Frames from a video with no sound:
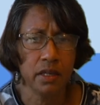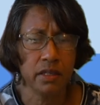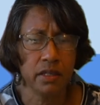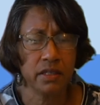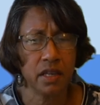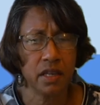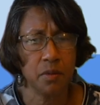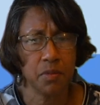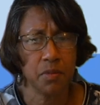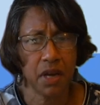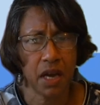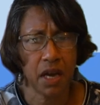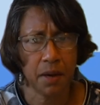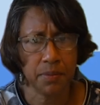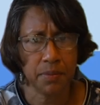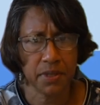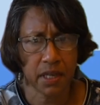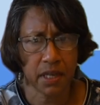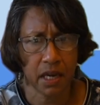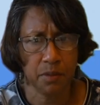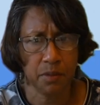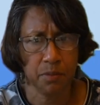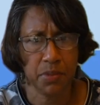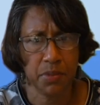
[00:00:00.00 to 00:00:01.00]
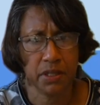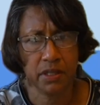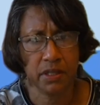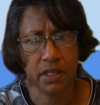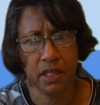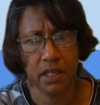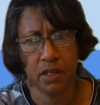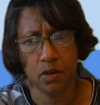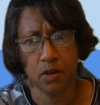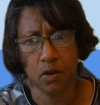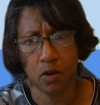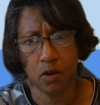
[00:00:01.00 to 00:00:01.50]
Some gaps can be
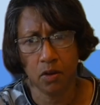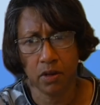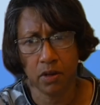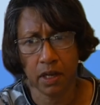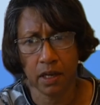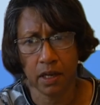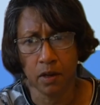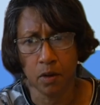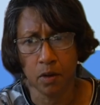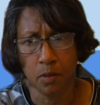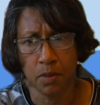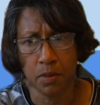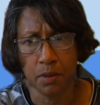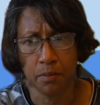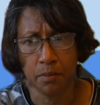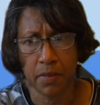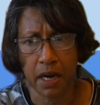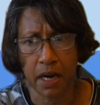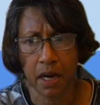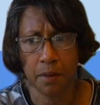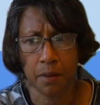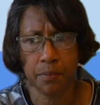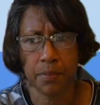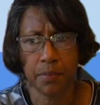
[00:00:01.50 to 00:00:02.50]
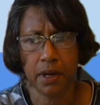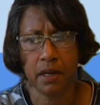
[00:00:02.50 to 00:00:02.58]
seen on a global map,